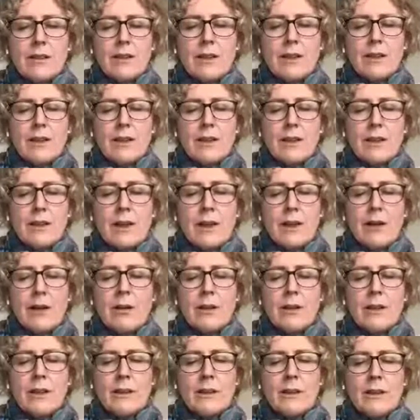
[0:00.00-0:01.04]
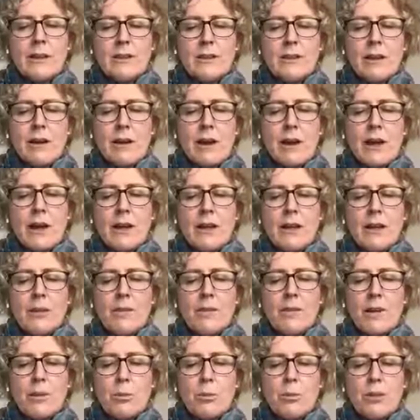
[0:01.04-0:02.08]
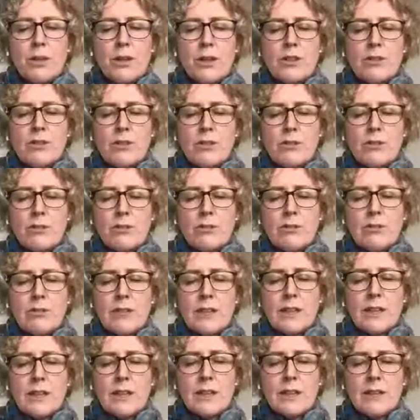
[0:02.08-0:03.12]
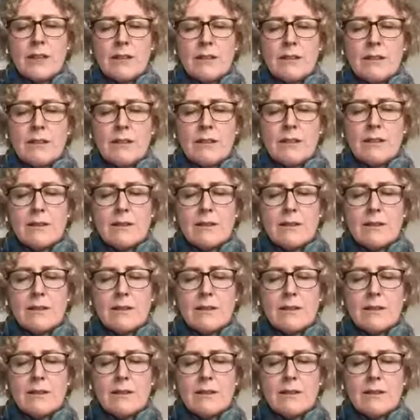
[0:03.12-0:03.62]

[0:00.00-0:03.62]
and allowing these higher vibrational feelings